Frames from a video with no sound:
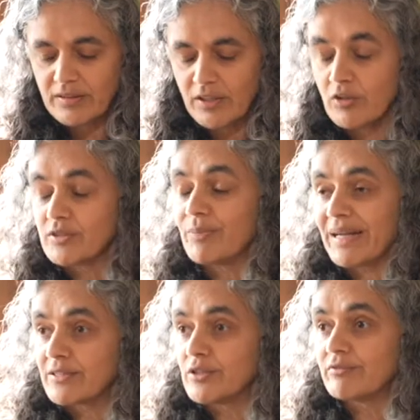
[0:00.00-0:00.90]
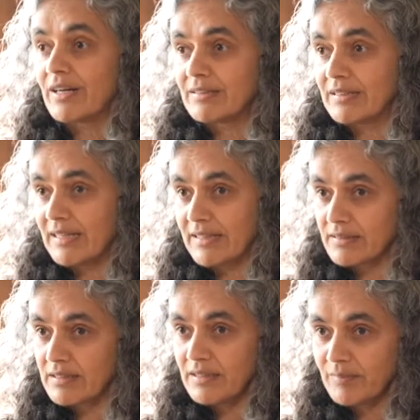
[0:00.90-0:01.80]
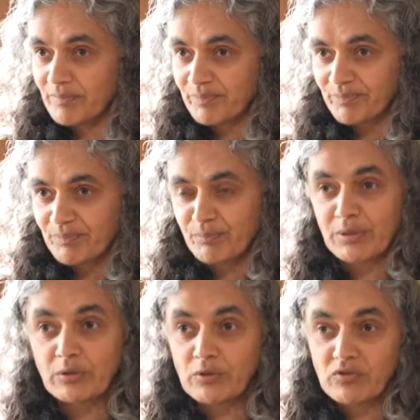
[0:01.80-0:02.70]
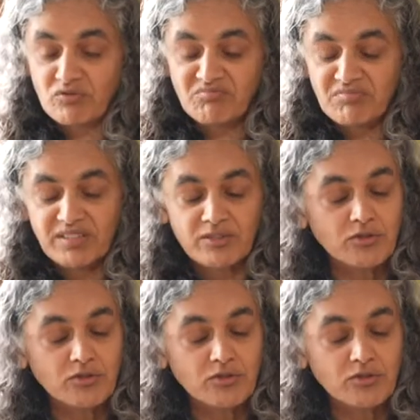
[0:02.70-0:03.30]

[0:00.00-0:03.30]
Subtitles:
goes back to Varanasi because it